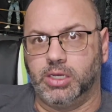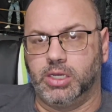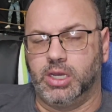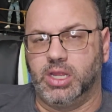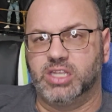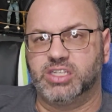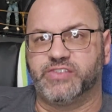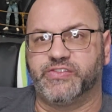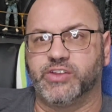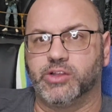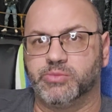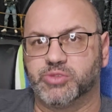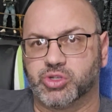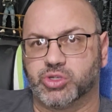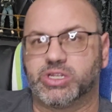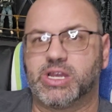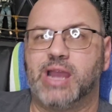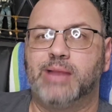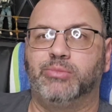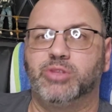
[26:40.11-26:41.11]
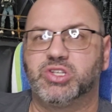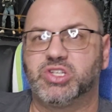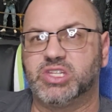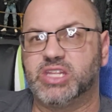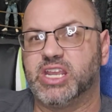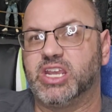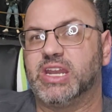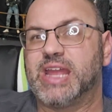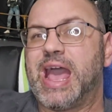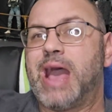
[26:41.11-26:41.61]
his films are timeless
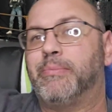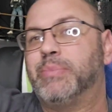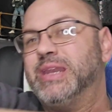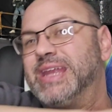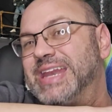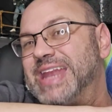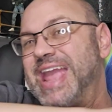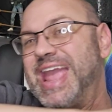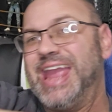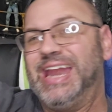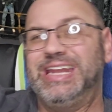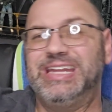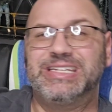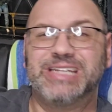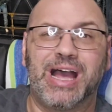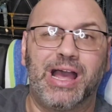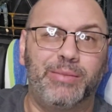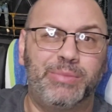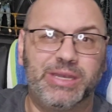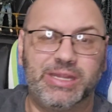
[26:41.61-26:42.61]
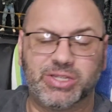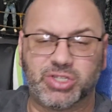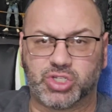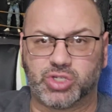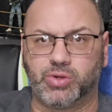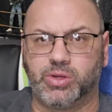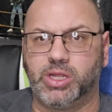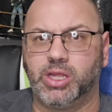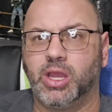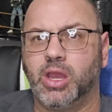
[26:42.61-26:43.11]
and they could happen at any time in
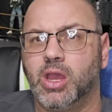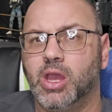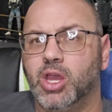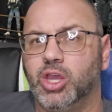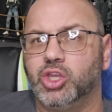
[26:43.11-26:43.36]
history.